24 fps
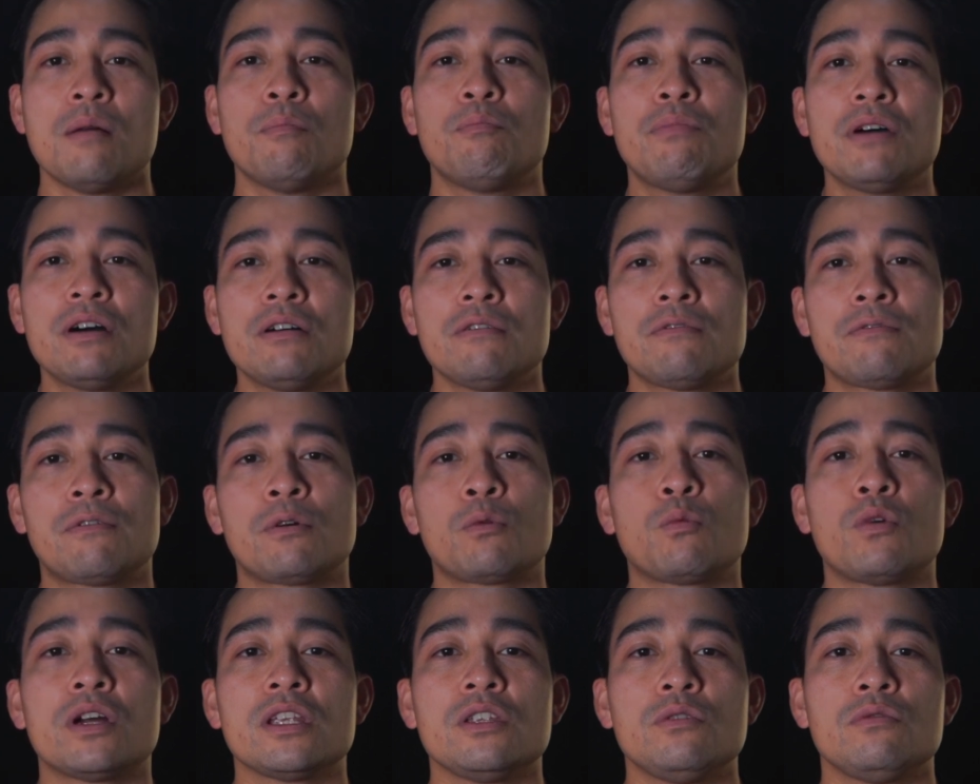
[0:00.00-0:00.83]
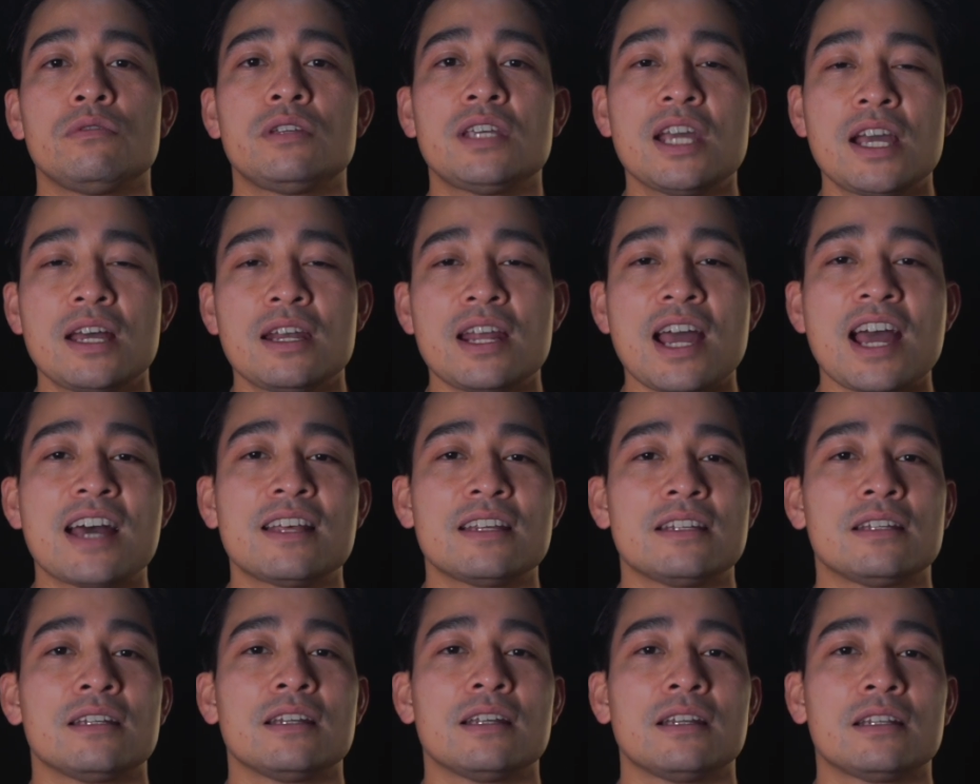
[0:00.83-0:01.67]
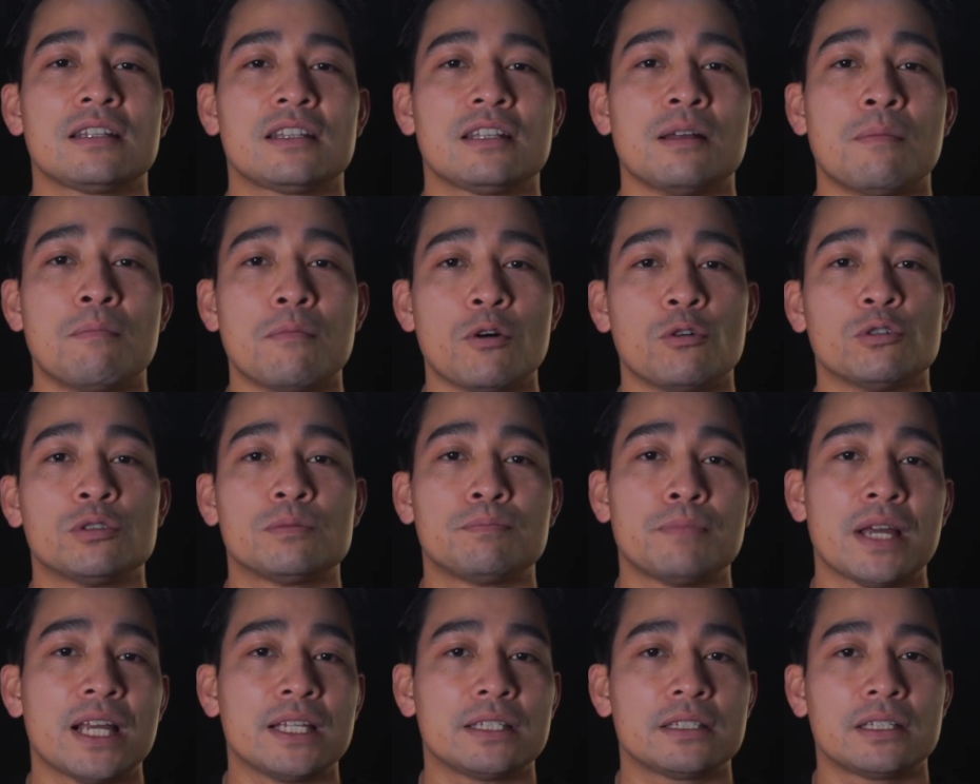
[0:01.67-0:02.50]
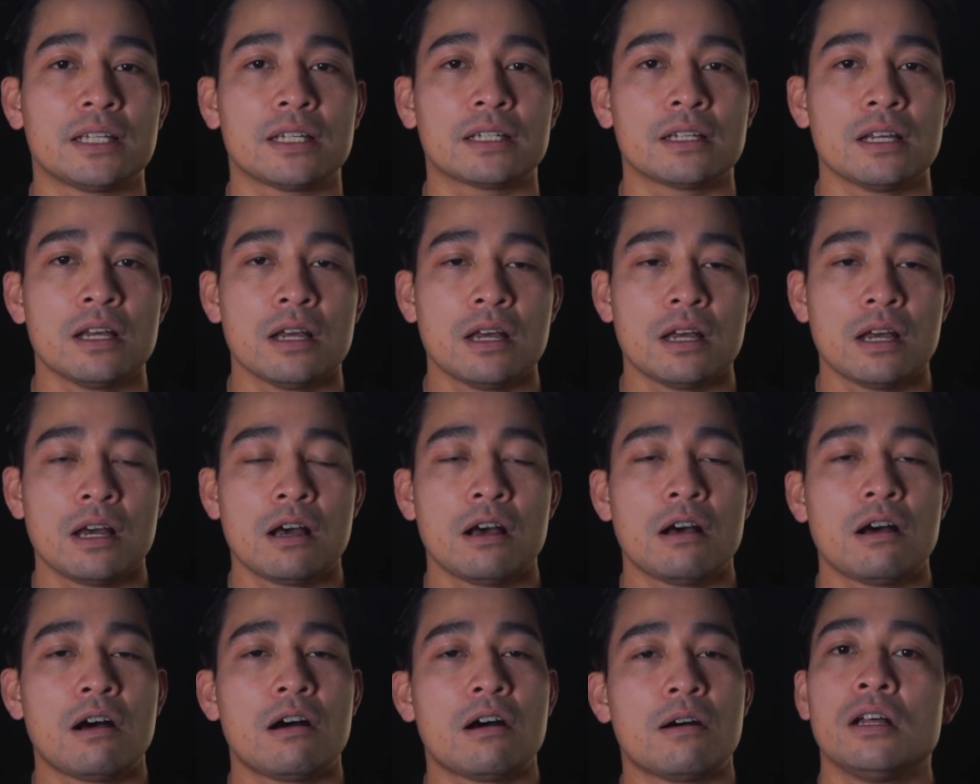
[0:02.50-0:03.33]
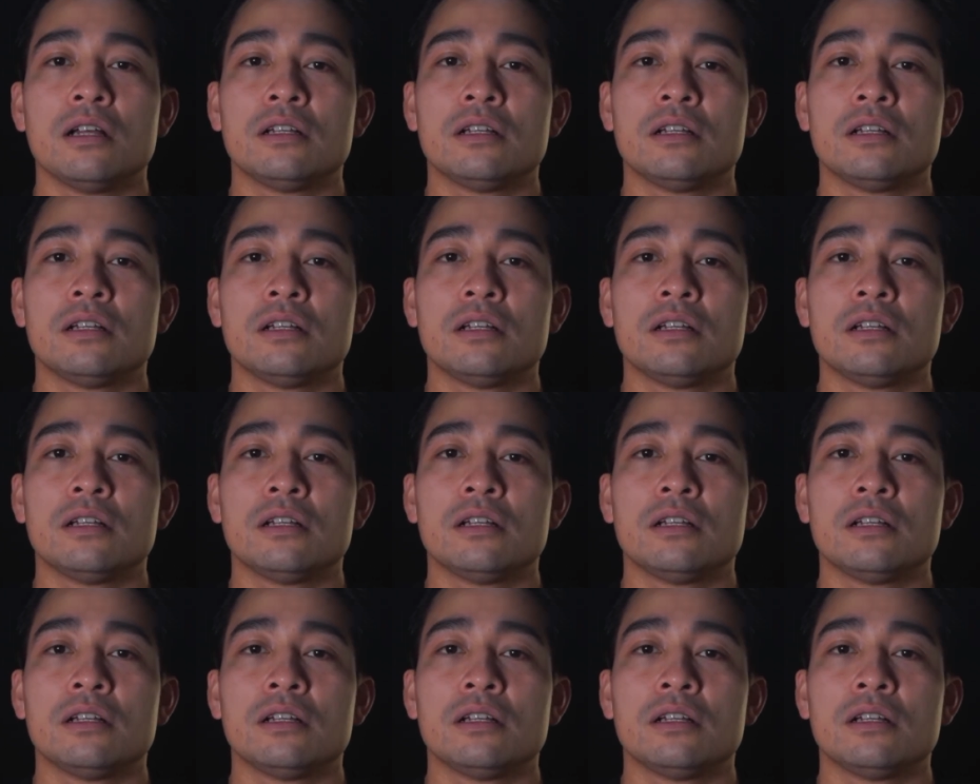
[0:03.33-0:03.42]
but for what you get at the most basic level,